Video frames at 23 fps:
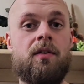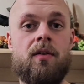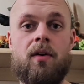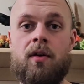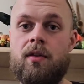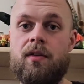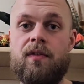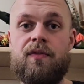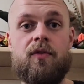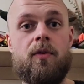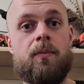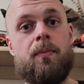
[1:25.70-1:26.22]

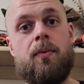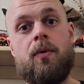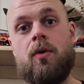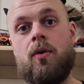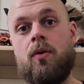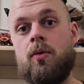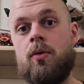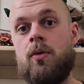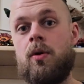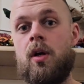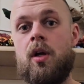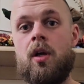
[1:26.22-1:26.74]
on the
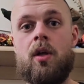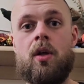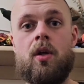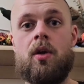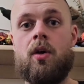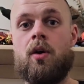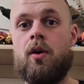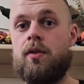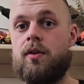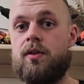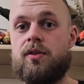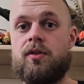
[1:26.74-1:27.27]
football,
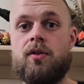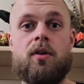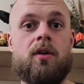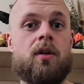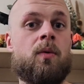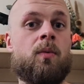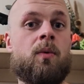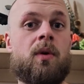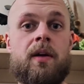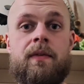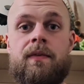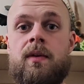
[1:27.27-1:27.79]
on the soccer,
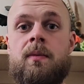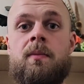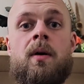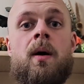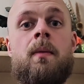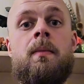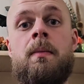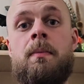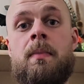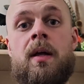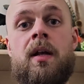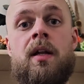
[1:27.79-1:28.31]
whatever you
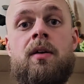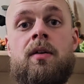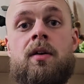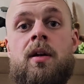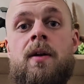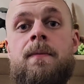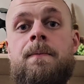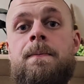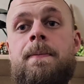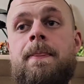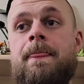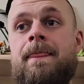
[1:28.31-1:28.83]
might be betting on,
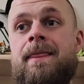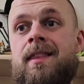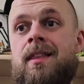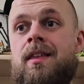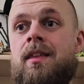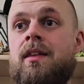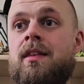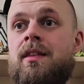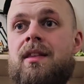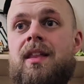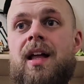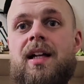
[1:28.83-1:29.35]

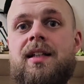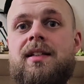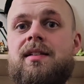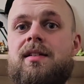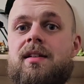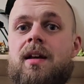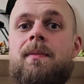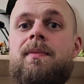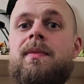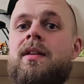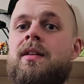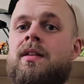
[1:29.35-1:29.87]
that's
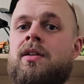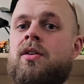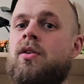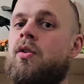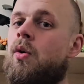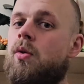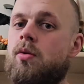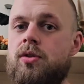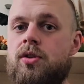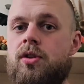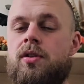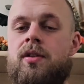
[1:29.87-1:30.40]
something that you
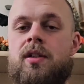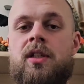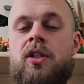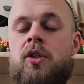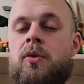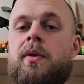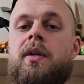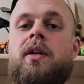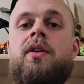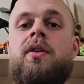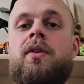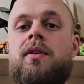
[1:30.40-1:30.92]
also need
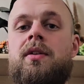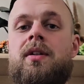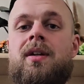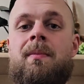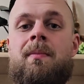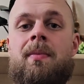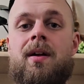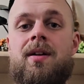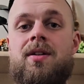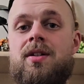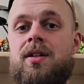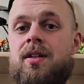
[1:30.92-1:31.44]
to include in the
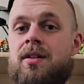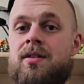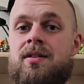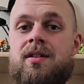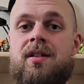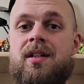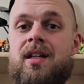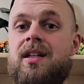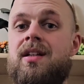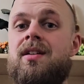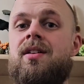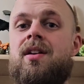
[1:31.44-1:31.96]
budget because you
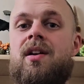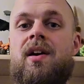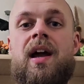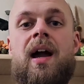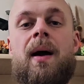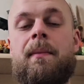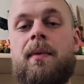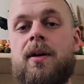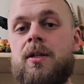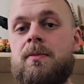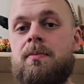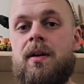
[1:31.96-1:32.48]
need to know how
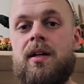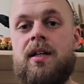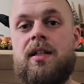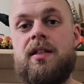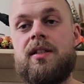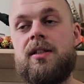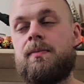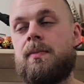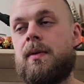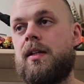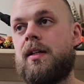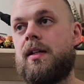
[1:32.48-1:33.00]
much money you're
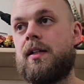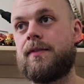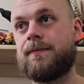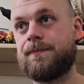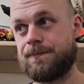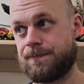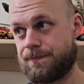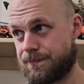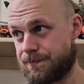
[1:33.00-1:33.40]
spending.